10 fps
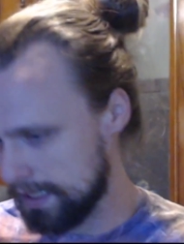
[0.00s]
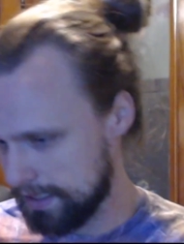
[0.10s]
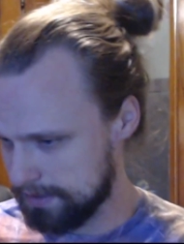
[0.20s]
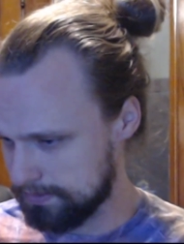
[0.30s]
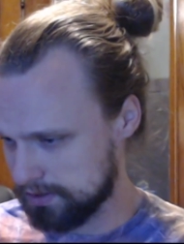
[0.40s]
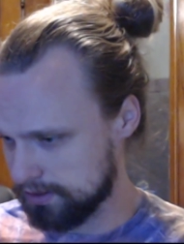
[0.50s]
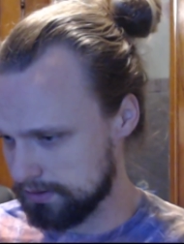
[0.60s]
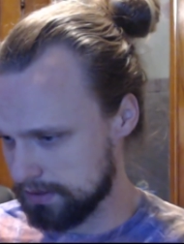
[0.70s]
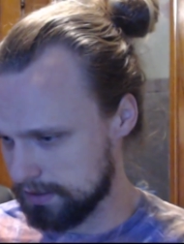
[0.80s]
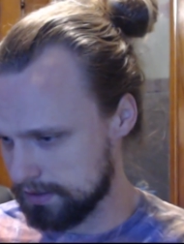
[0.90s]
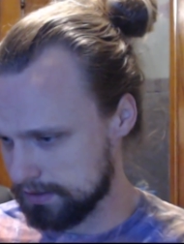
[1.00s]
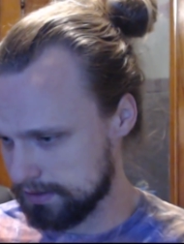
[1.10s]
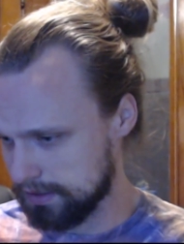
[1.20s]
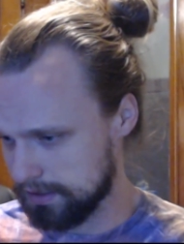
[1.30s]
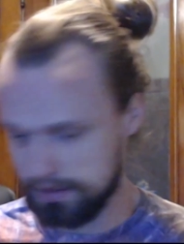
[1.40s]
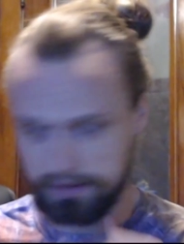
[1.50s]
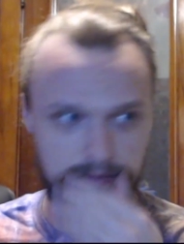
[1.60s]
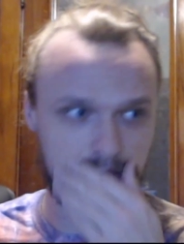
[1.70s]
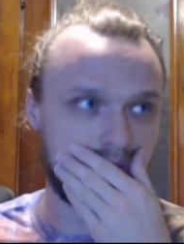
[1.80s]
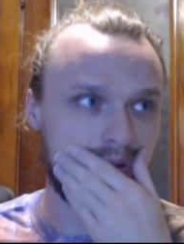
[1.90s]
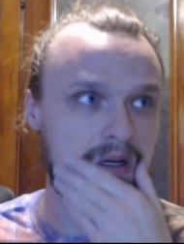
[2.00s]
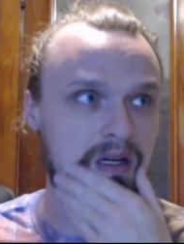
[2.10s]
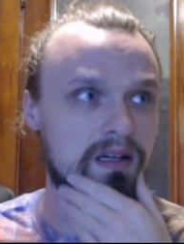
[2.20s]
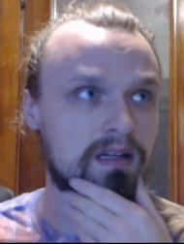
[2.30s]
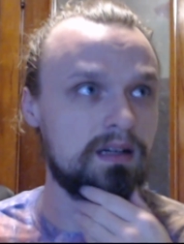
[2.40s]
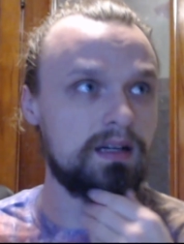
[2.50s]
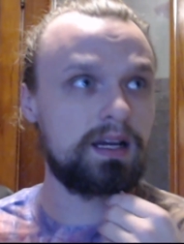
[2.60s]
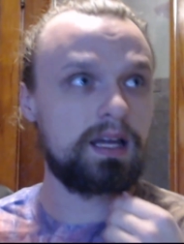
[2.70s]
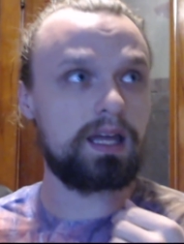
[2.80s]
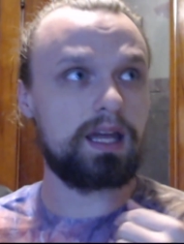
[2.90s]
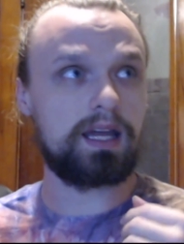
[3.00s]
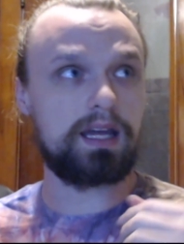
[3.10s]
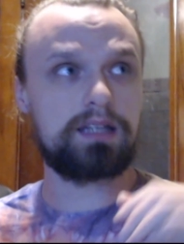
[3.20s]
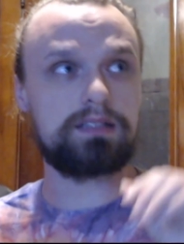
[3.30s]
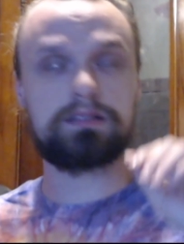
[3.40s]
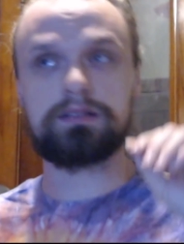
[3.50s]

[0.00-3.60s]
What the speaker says: I am so darn excited and